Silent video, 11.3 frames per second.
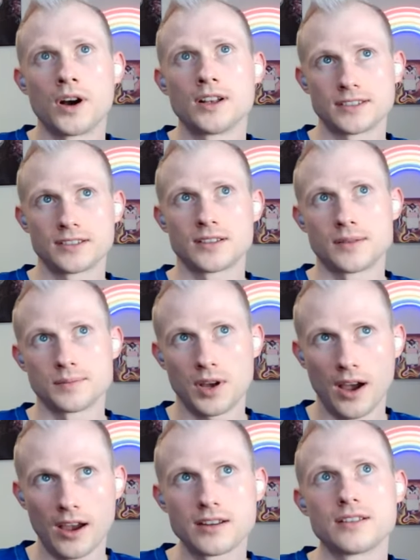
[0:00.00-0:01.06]
some
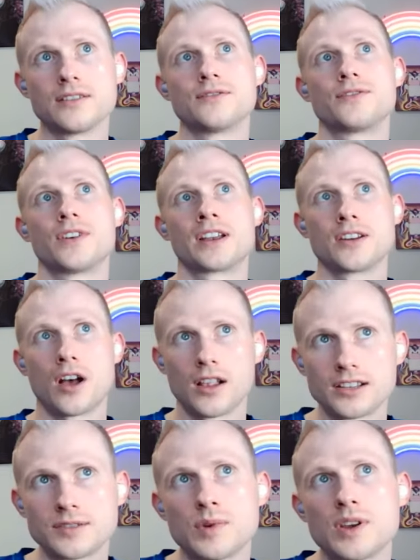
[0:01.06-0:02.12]
kind of
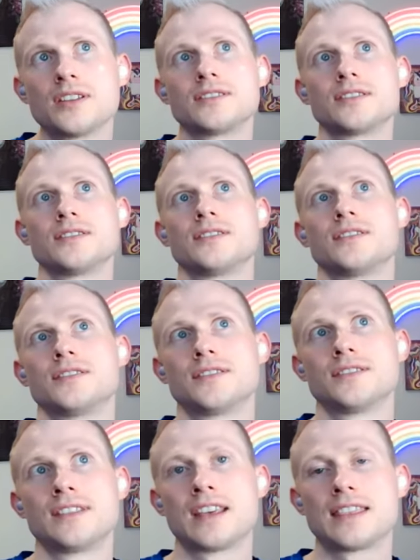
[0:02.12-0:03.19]
acknowledgement
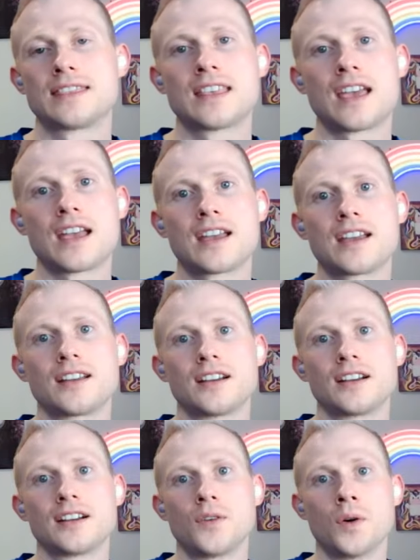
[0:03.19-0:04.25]
that they,
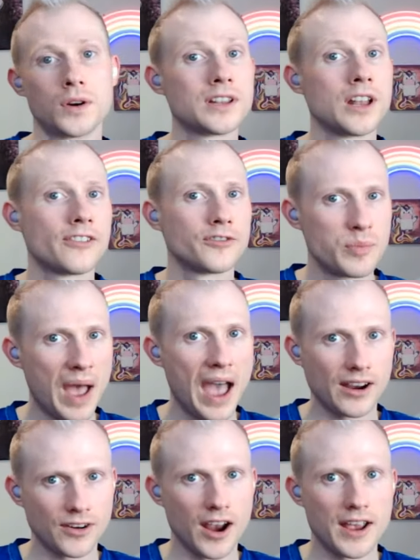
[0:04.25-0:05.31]
or love
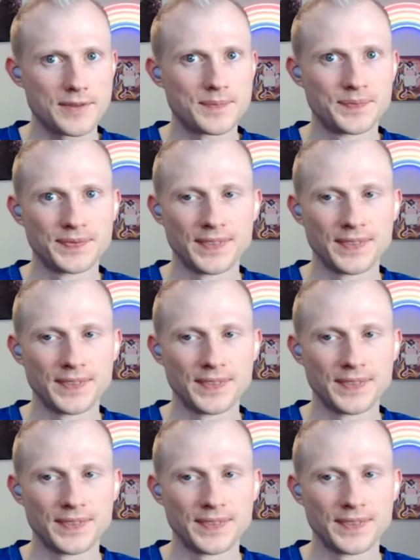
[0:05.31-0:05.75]
back, right?